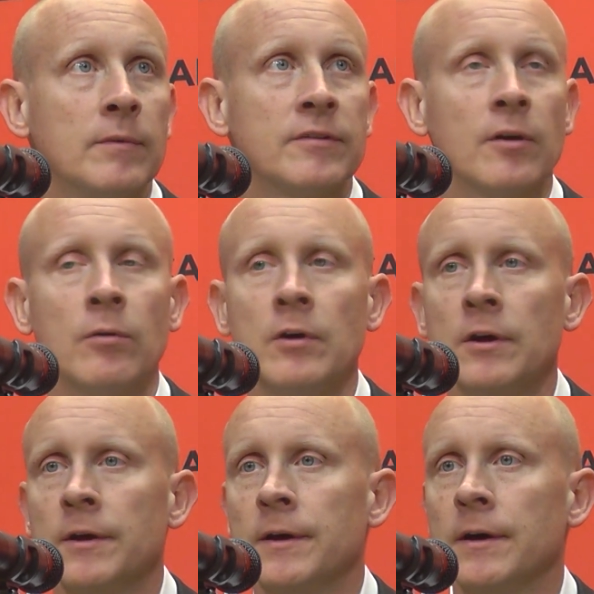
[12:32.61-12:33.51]
And so
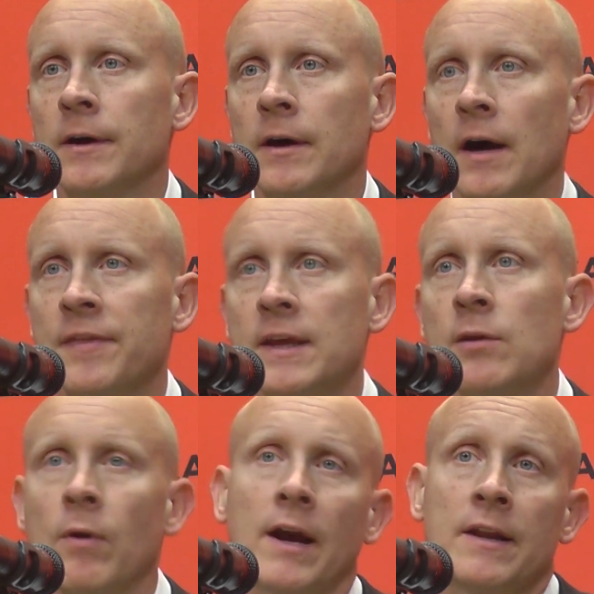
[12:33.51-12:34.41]
I think
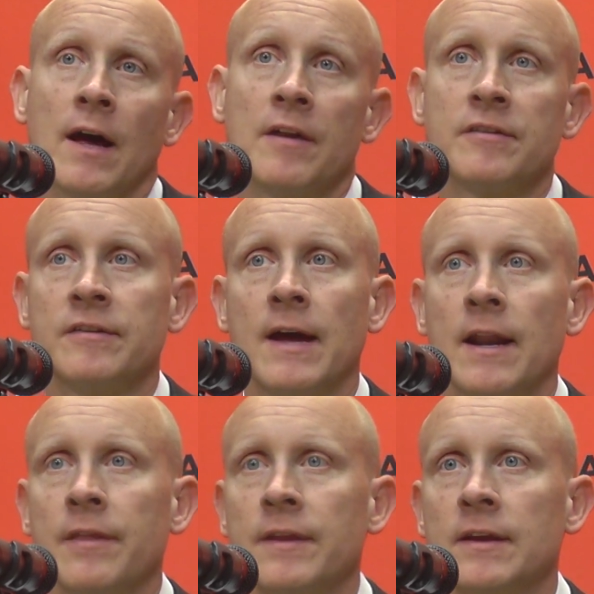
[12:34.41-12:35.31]
he recognizes
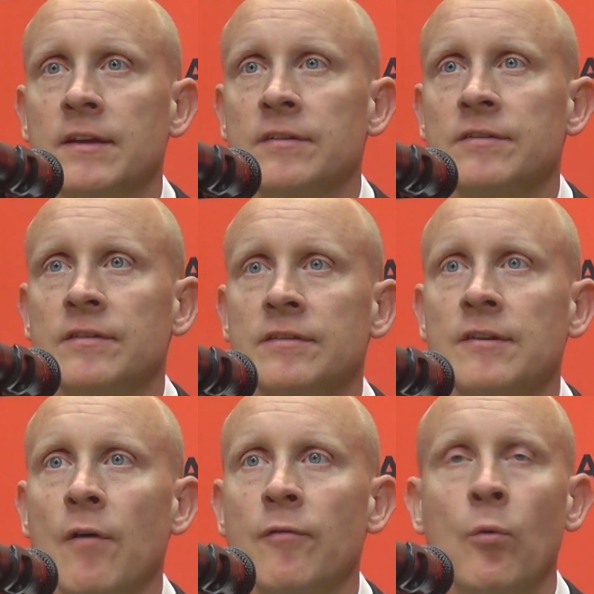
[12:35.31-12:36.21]
that. I think he's
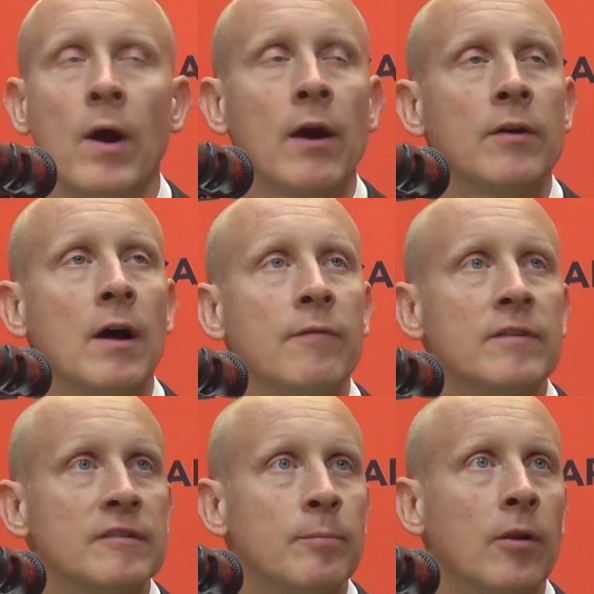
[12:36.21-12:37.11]
self-aware enough
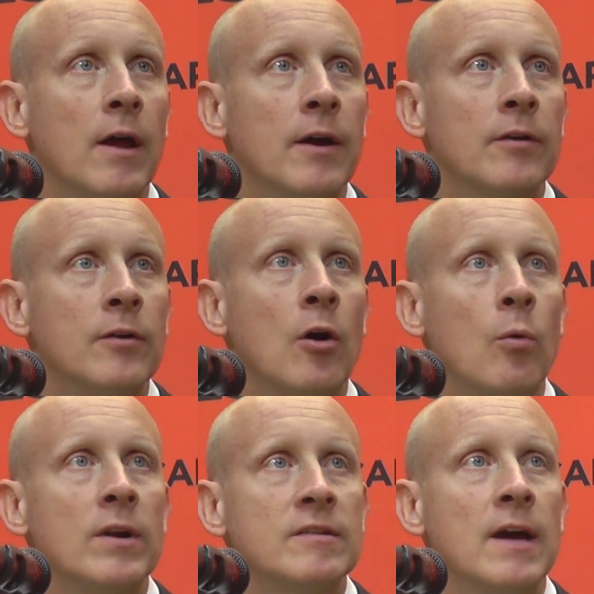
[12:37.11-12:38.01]
as a player to know
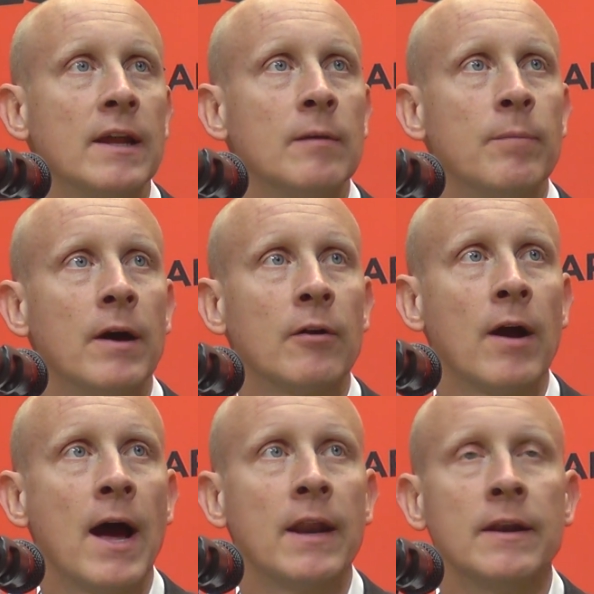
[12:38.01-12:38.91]
what he's got to get better
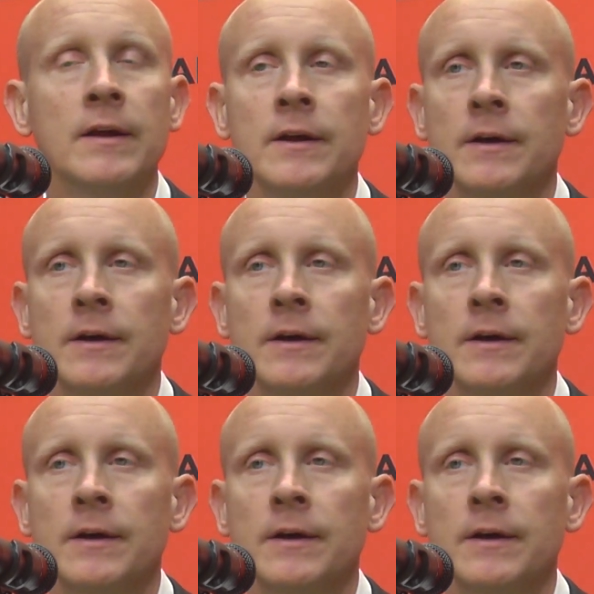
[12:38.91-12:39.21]
at. And,